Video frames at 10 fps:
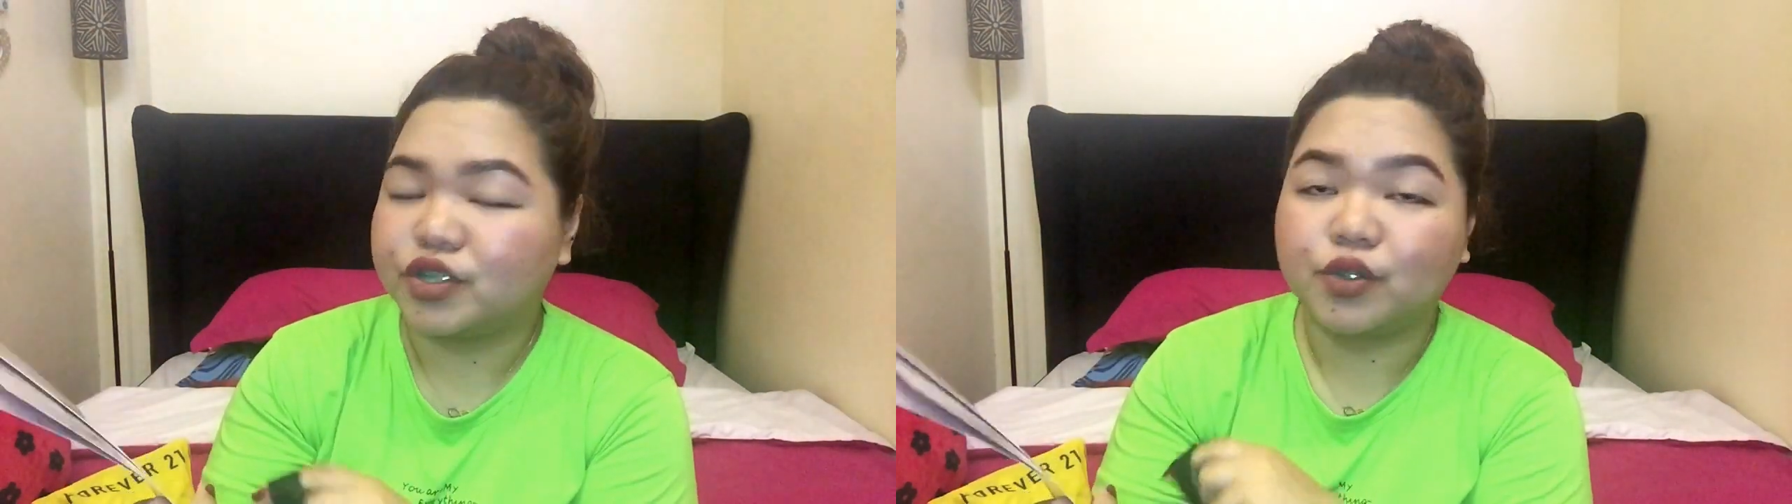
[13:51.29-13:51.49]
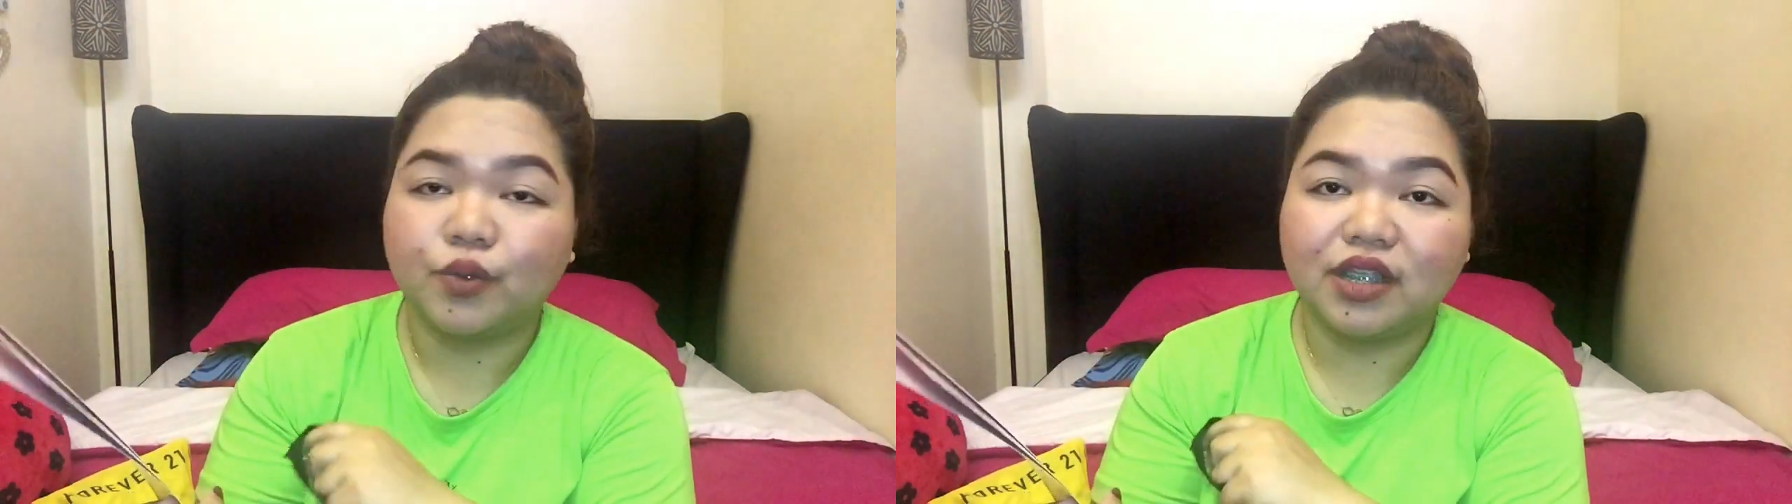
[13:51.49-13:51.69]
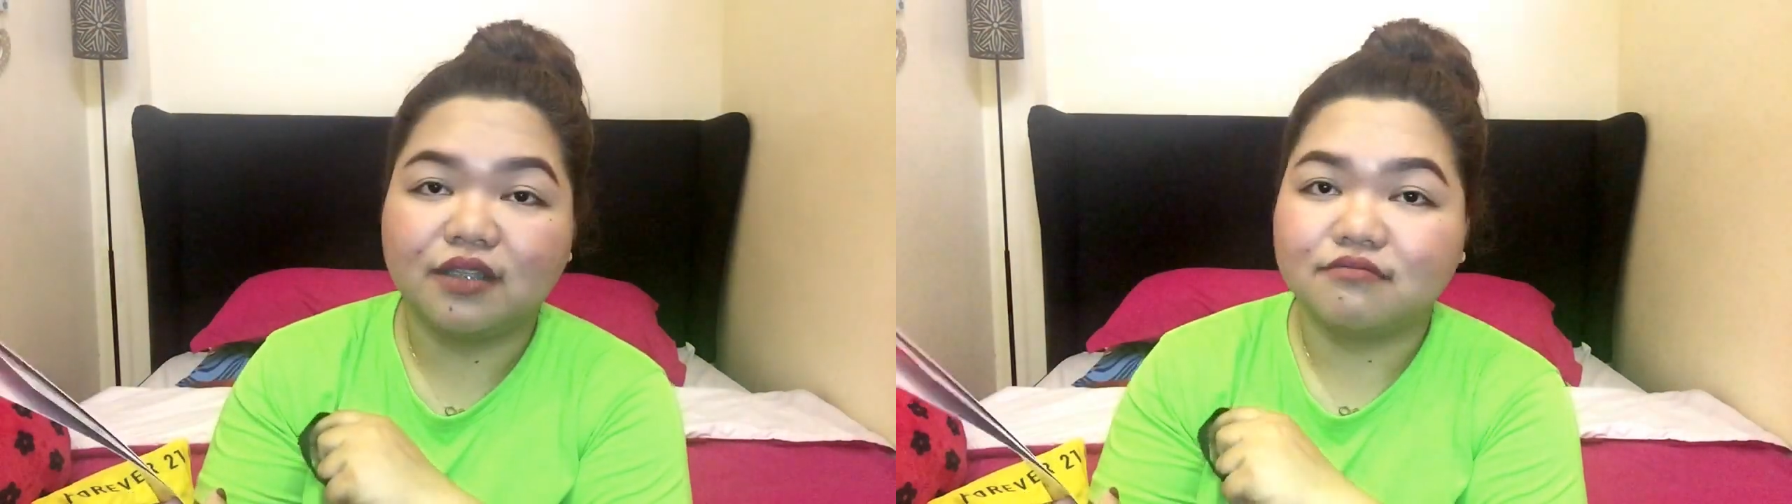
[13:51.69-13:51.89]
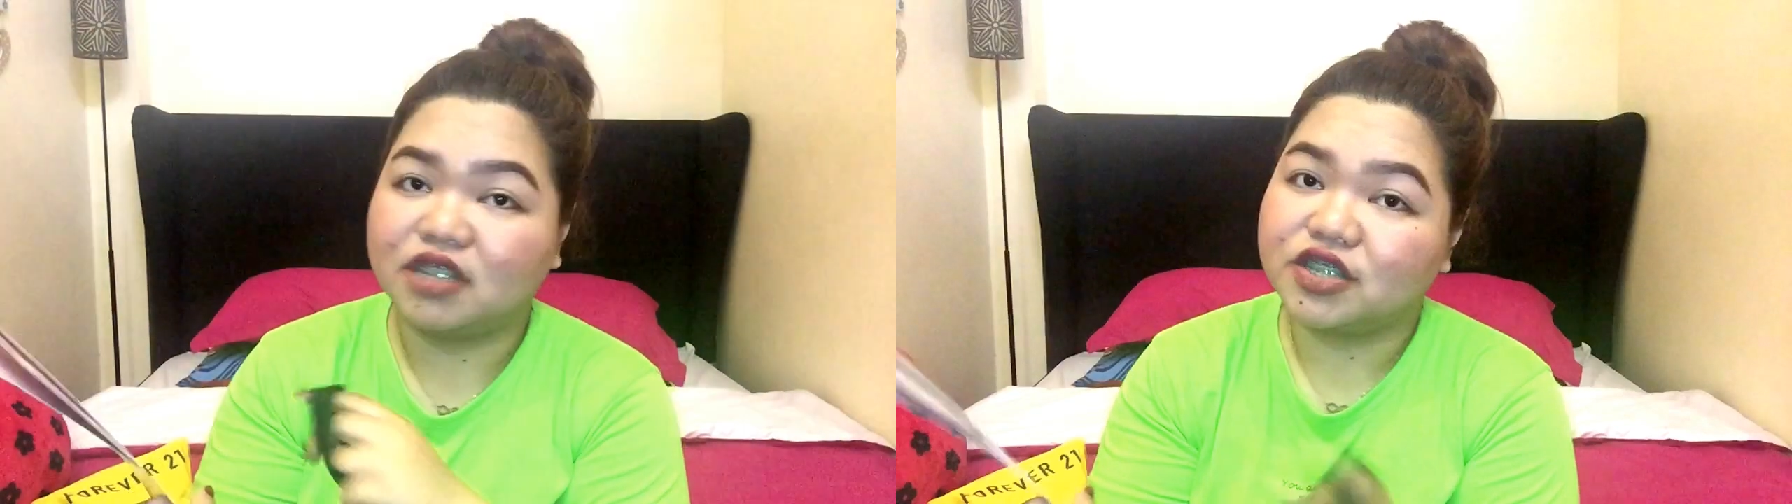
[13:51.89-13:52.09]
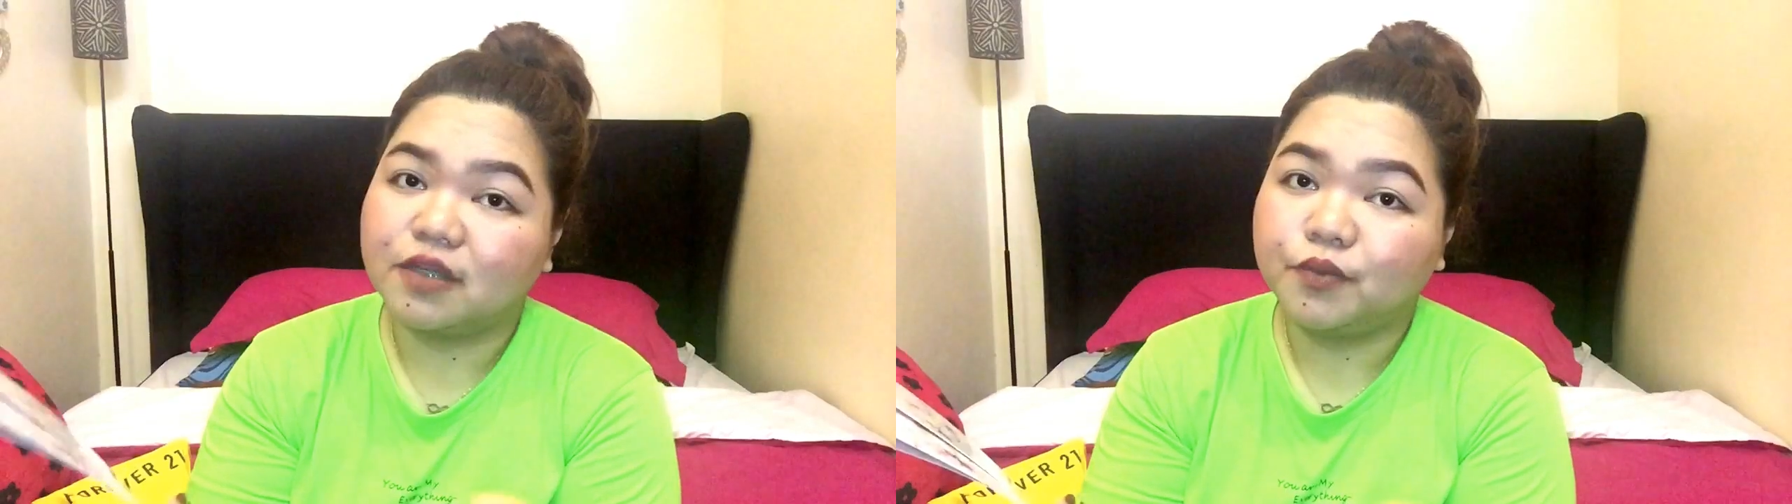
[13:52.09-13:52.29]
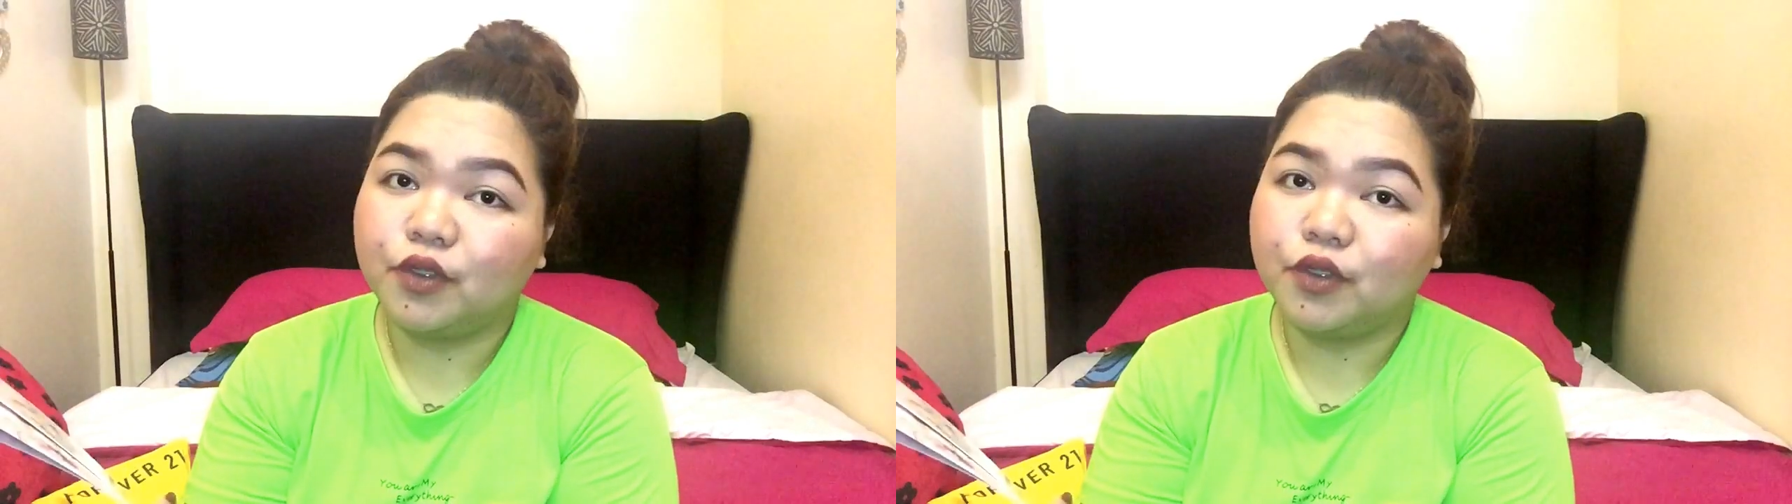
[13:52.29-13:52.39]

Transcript: So it's up